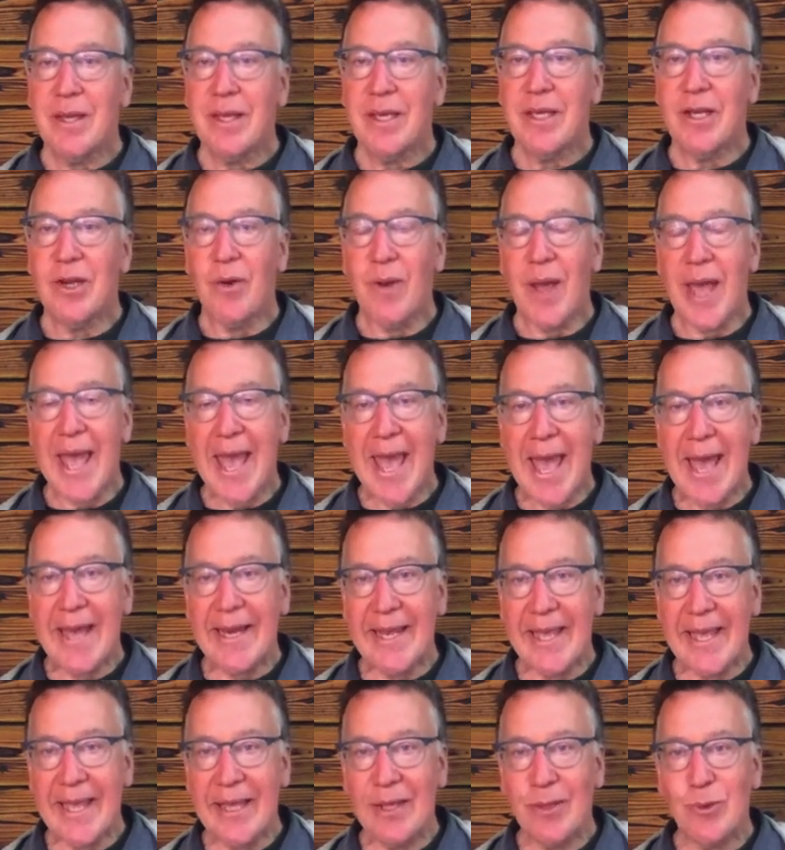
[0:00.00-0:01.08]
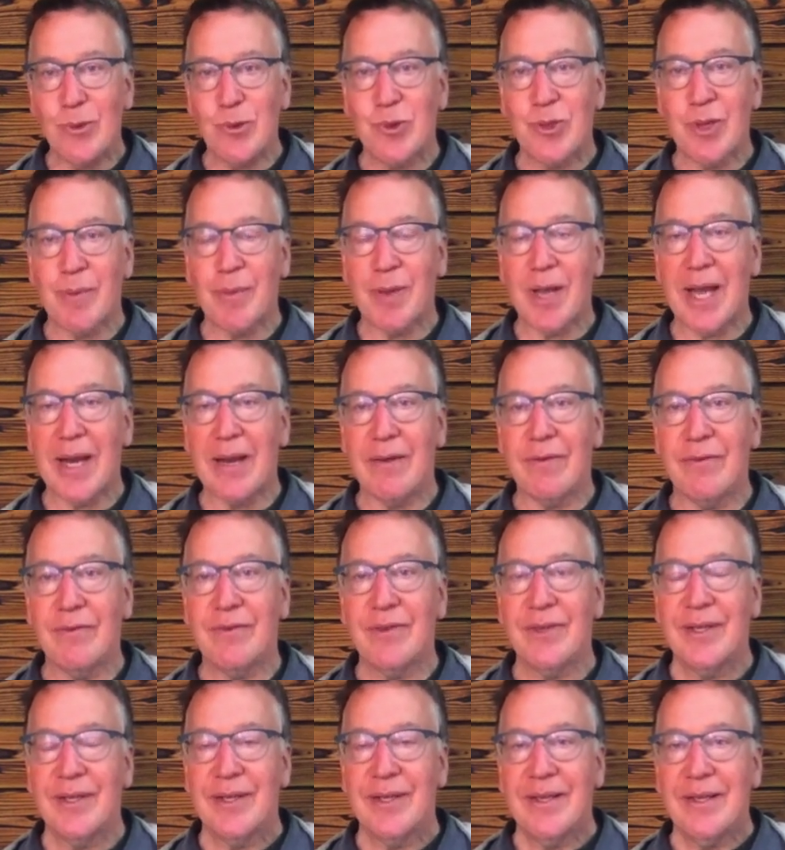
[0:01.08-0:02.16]
you know, add in some kind of,
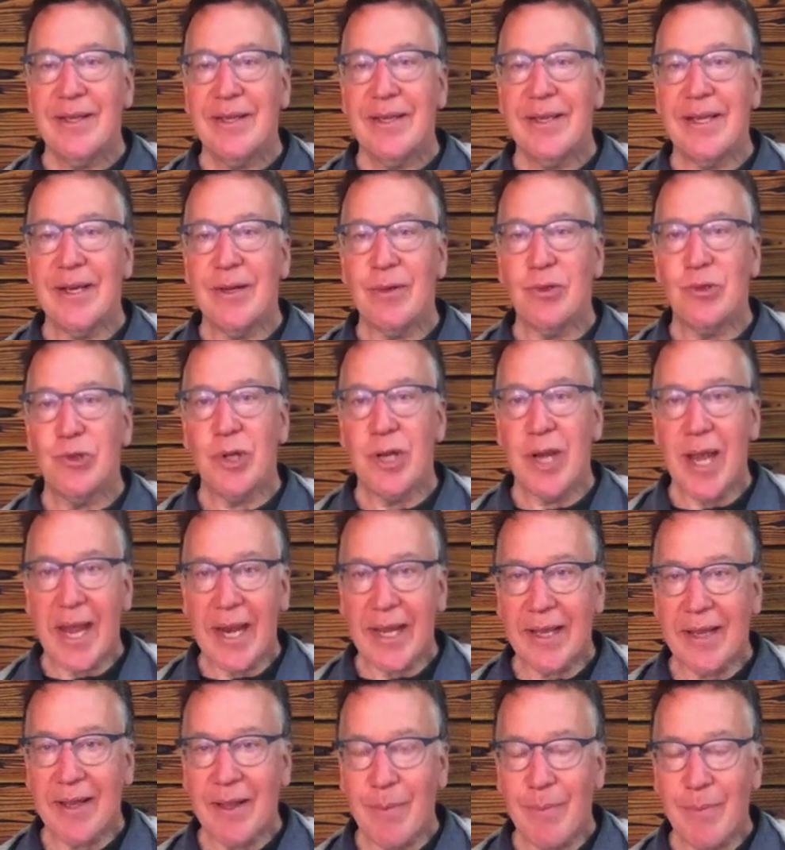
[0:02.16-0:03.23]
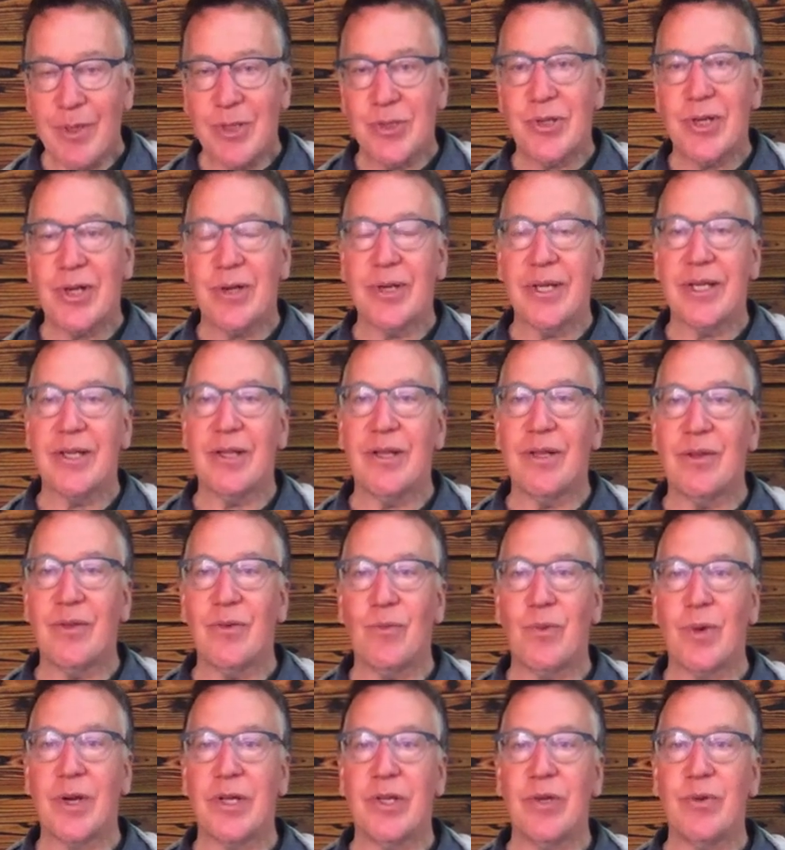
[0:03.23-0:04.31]
you know, genetic material
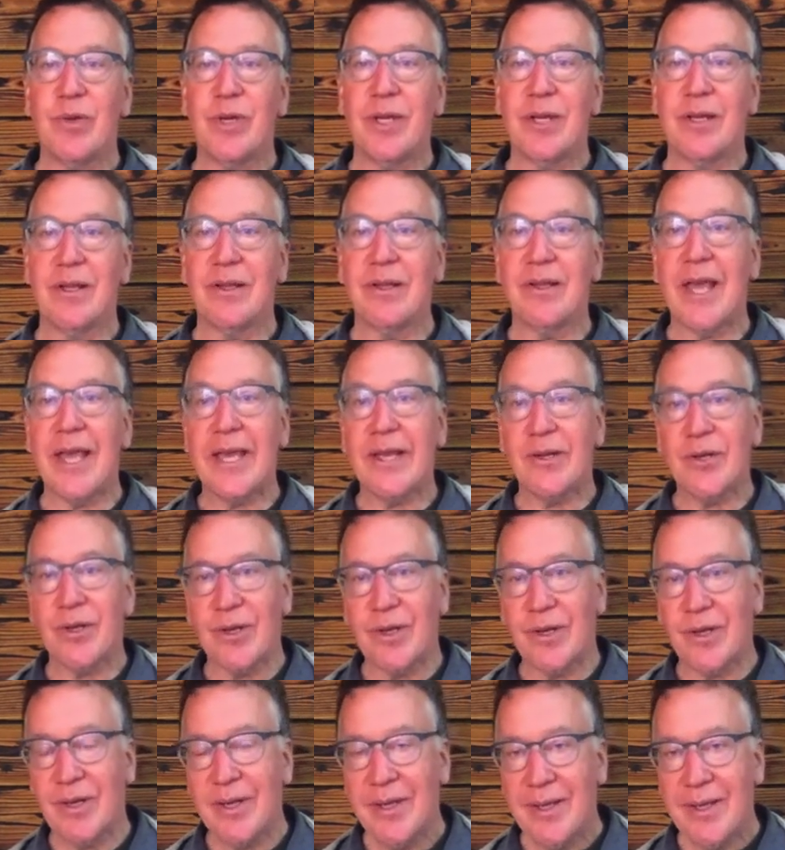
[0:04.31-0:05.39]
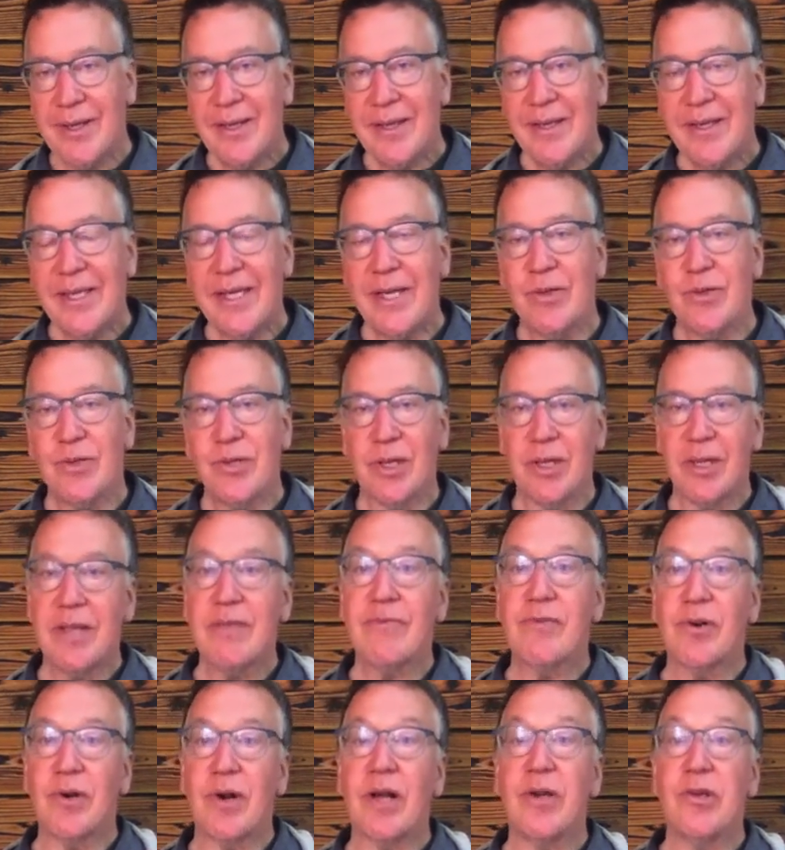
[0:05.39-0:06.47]
where you could later, you know,
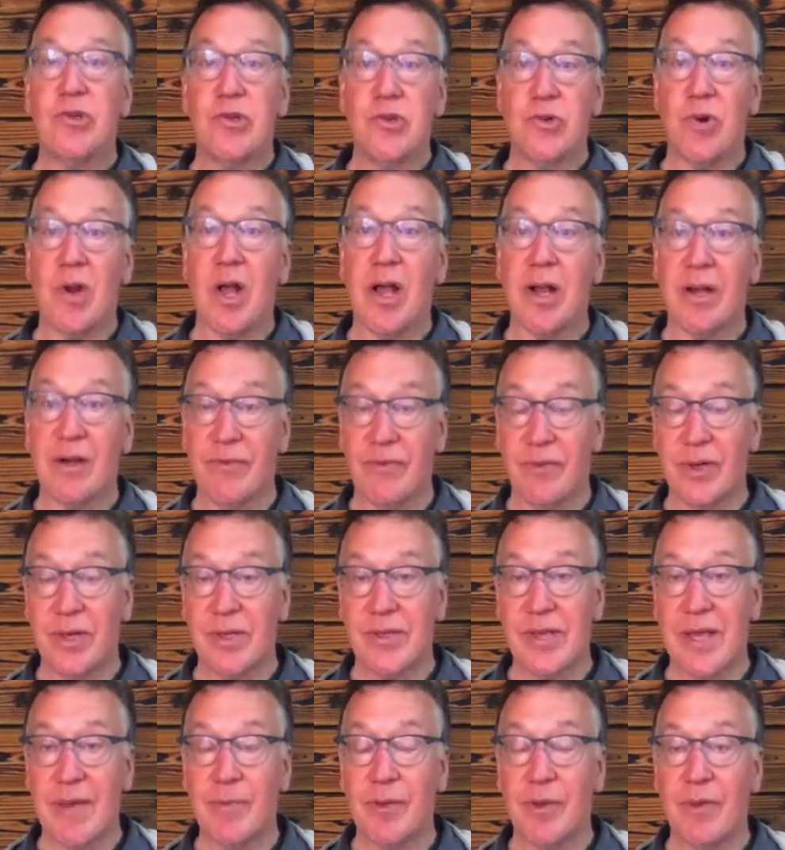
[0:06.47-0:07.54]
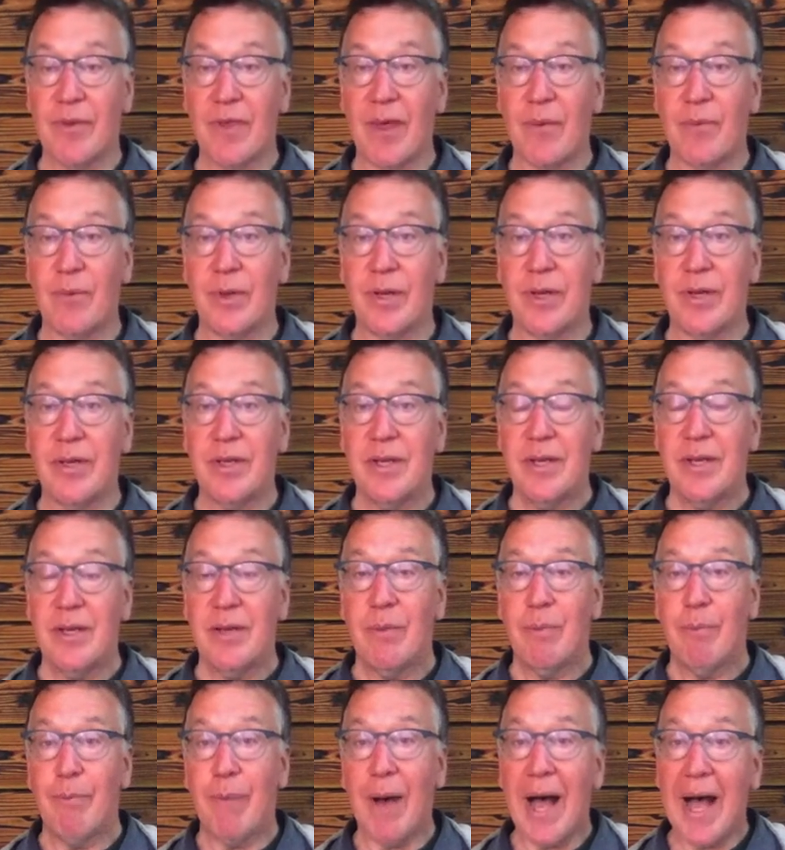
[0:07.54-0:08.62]
deliver a drug, for example, that would
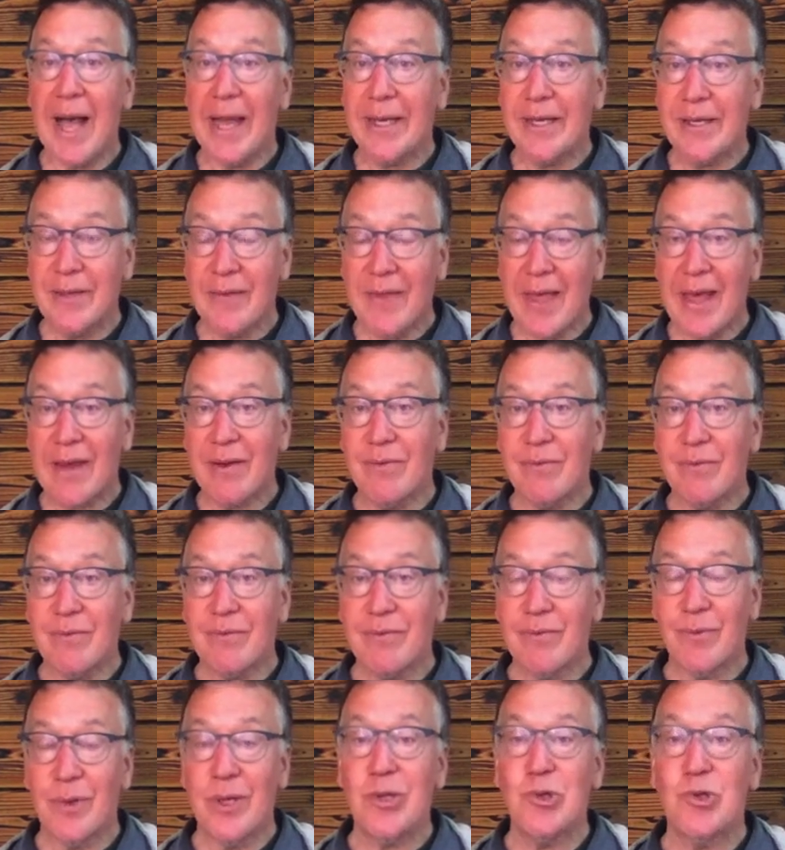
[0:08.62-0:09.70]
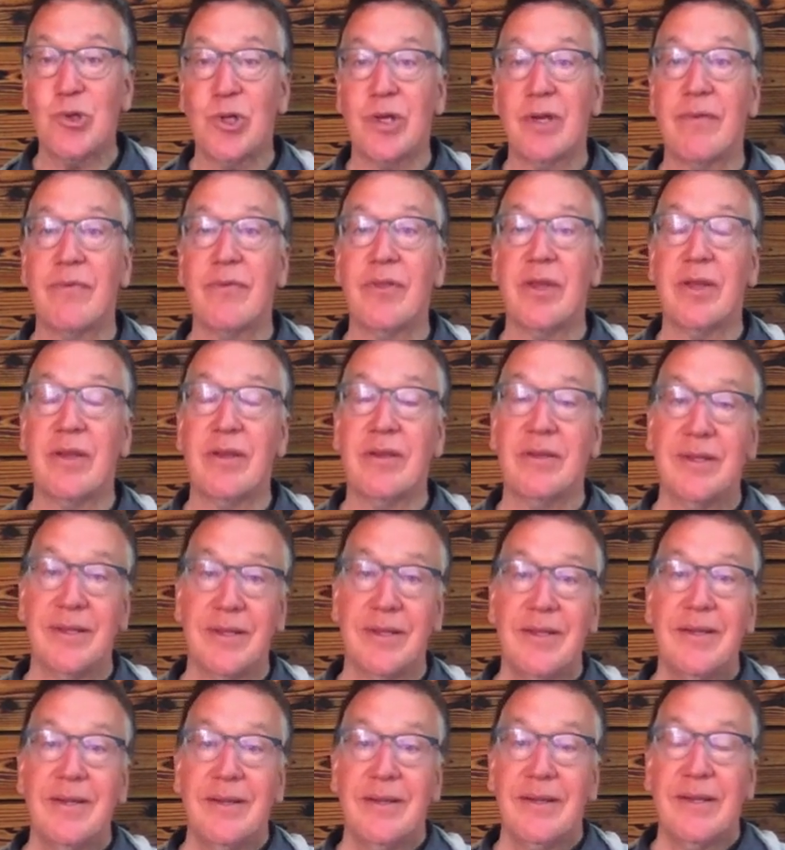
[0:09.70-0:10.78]
bind to that region of the,
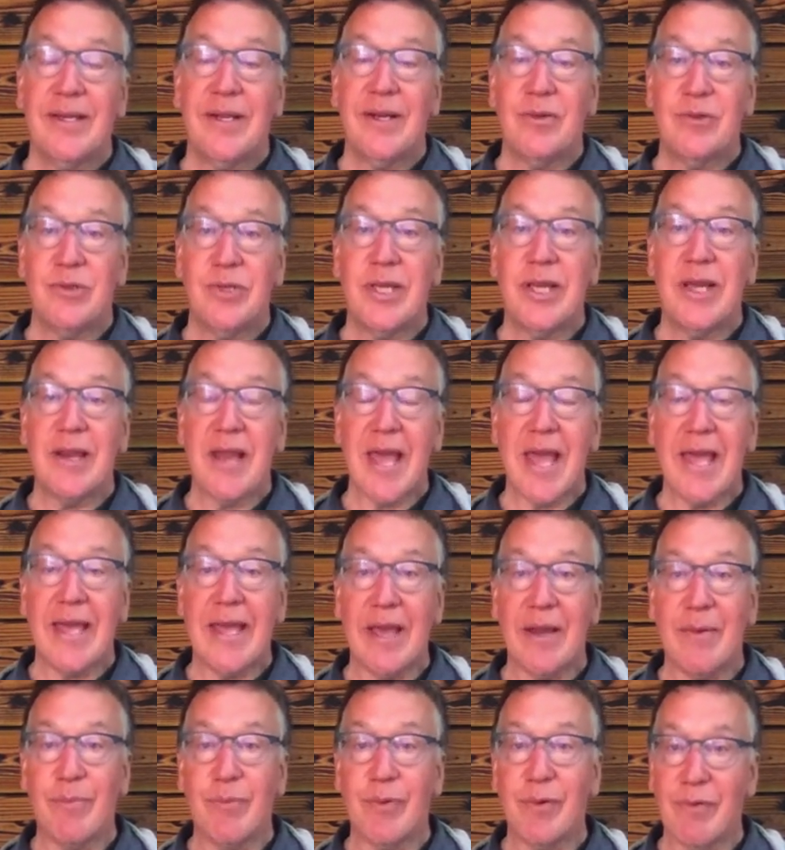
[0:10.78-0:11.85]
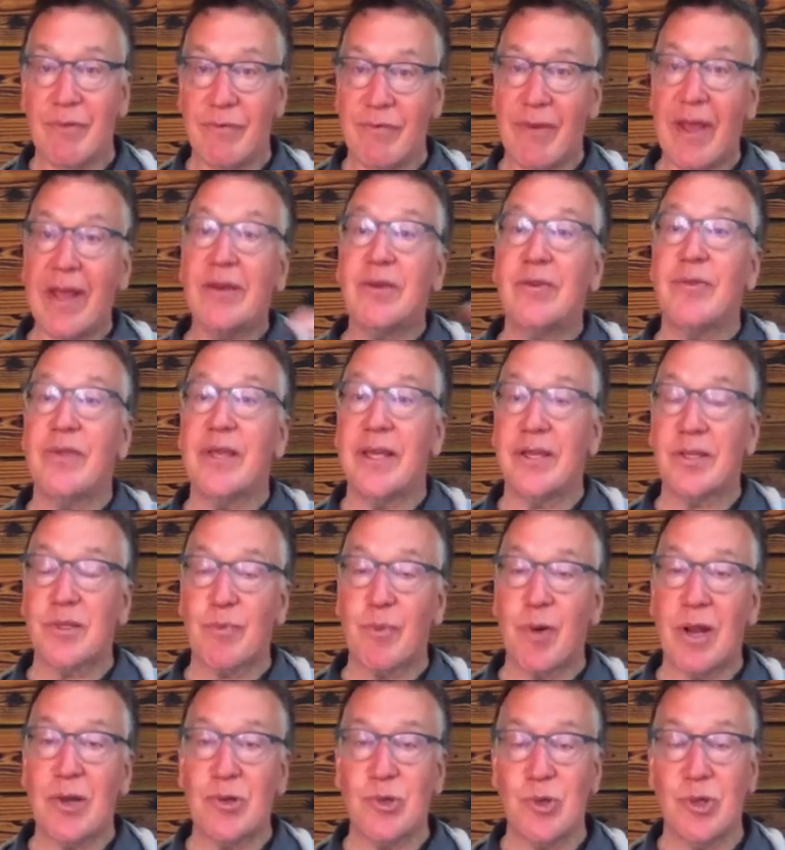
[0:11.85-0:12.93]
you know, DNA and prevent the
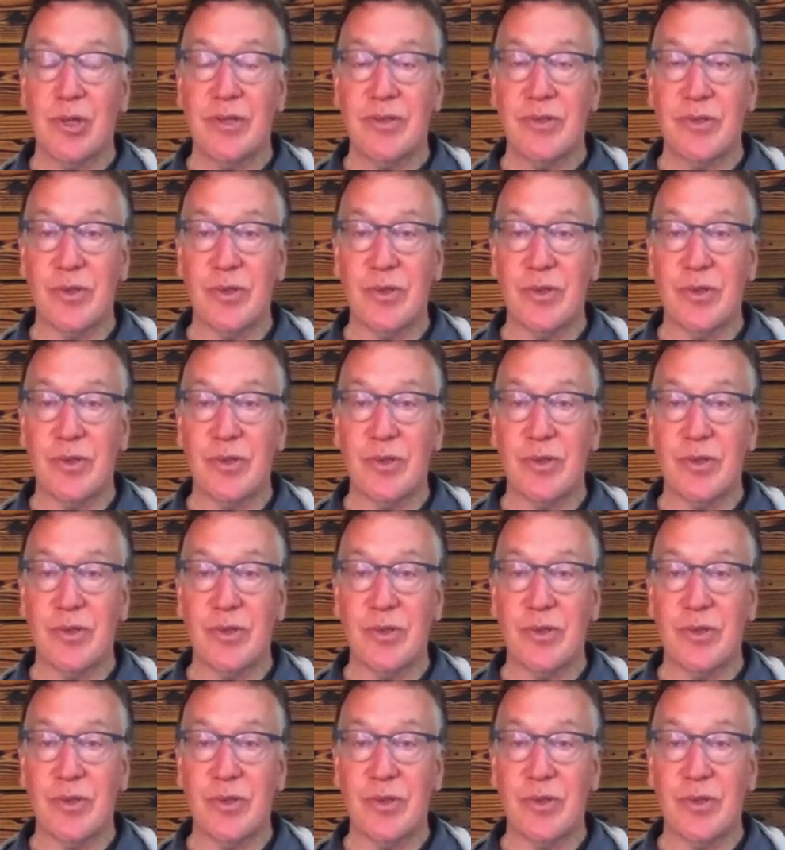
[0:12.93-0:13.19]
expression.